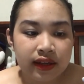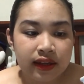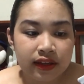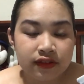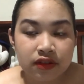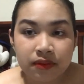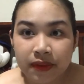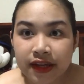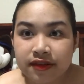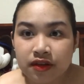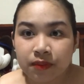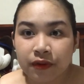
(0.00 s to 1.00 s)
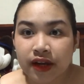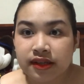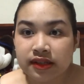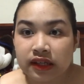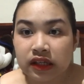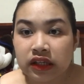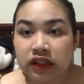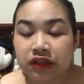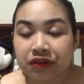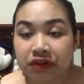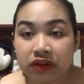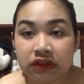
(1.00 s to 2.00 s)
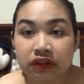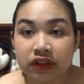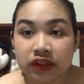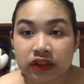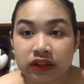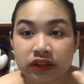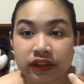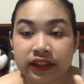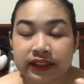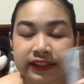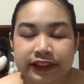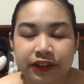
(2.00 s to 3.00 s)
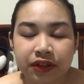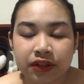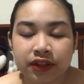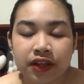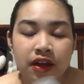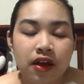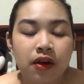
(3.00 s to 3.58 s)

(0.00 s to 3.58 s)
and to my surprise, it really is good.